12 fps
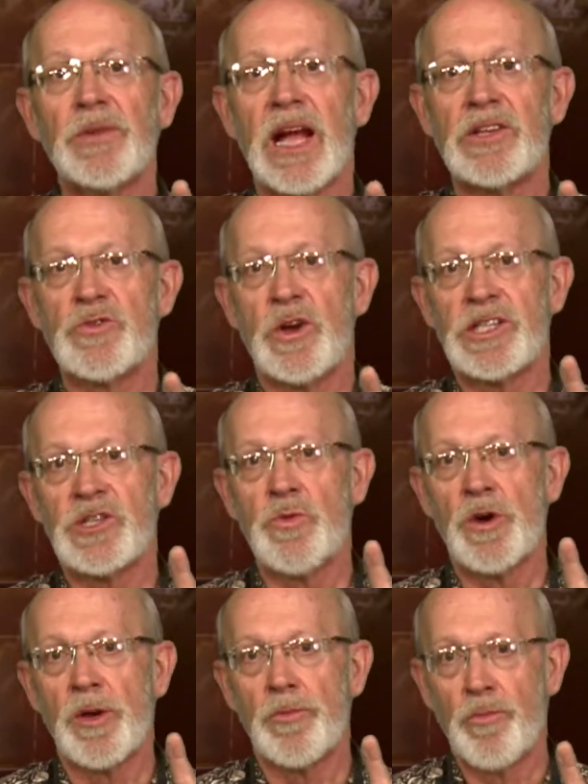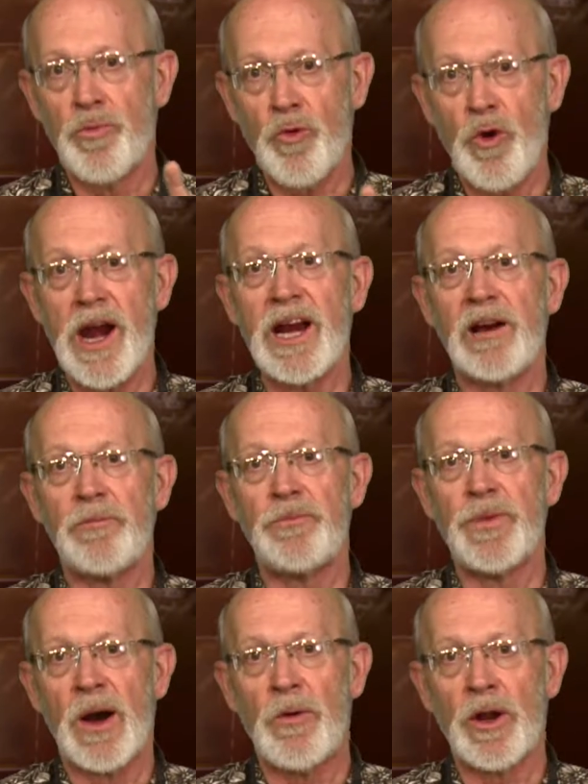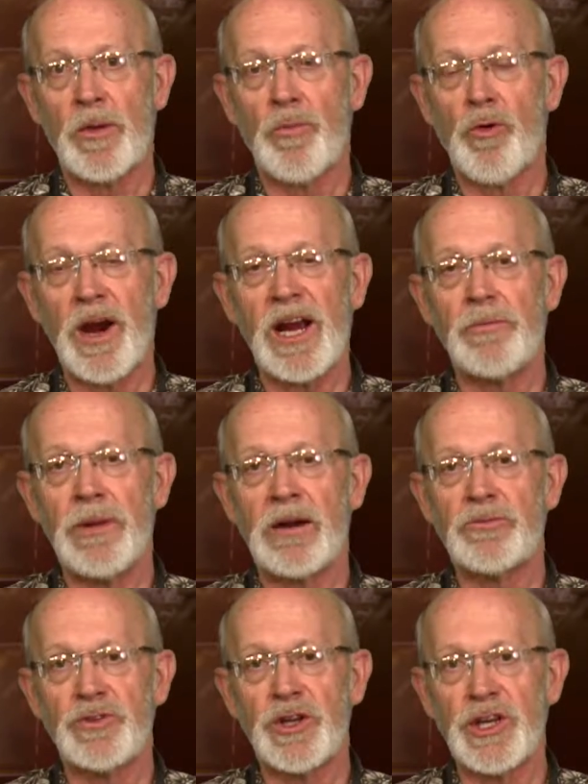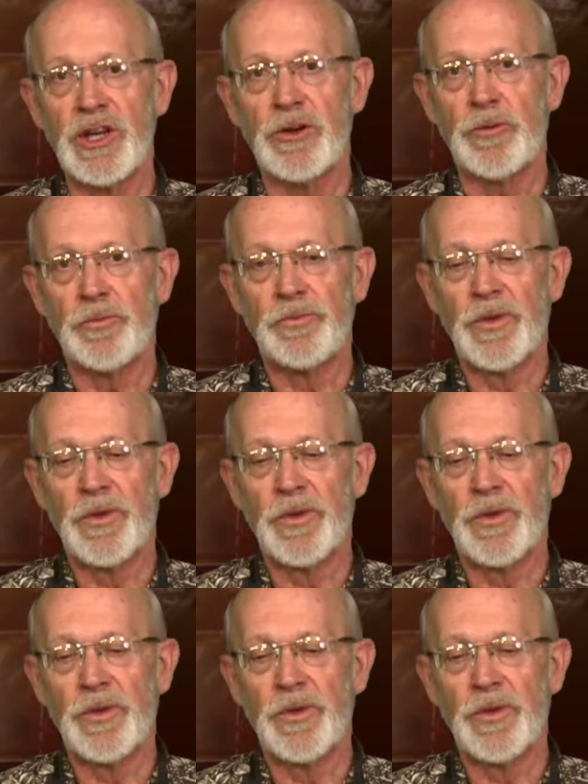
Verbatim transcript: And so I just want to bring them, I want to bring them out to you.